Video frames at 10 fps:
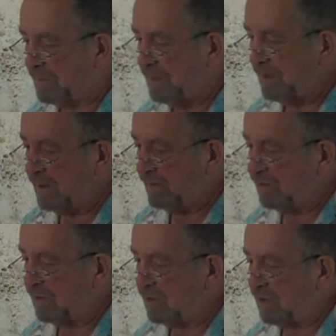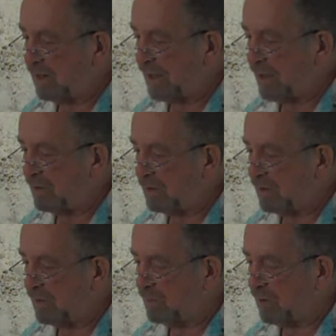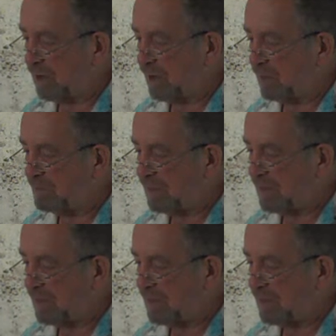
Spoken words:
that I spurn as I fly.